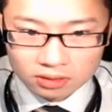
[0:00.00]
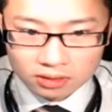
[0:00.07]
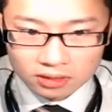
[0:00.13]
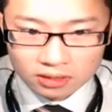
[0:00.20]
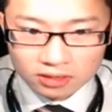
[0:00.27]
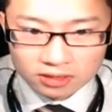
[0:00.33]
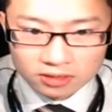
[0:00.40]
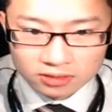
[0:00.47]

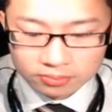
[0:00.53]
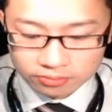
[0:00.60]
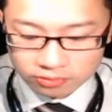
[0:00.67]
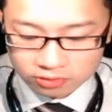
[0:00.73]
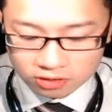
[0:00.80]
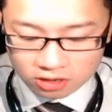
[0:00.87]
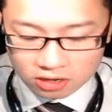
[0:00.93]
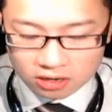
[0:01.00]
is
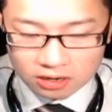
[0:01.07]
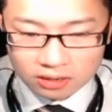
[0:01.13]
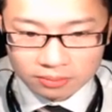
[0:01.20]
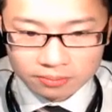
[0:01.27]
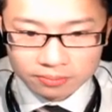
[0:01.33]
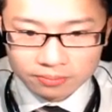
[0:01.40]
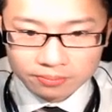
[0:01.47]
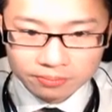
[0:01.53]
prime,
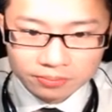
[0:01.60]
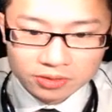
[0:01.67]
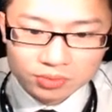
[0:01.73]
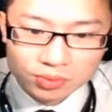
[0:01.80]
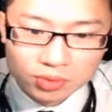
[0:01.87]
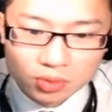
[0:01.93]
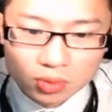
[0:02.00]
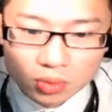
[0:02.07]
because
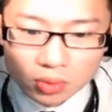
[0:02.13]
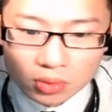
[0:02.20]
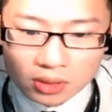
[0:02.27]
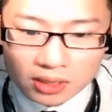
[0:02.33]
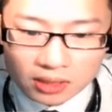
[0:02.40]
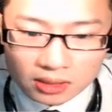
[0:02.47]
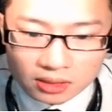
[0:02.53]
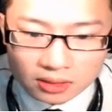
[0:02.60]
we're
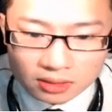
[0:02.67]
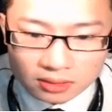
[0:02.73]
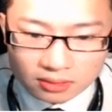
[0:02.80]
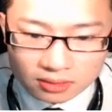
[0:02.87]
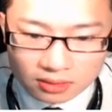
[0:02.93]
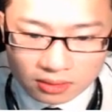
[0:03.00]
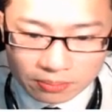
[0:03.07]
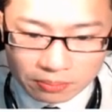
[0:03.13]
calling
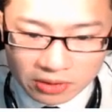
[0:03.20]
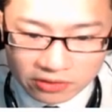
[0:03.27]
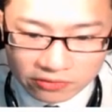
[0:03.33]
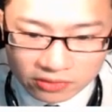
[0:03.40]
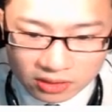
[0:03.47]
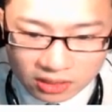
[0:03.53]
the method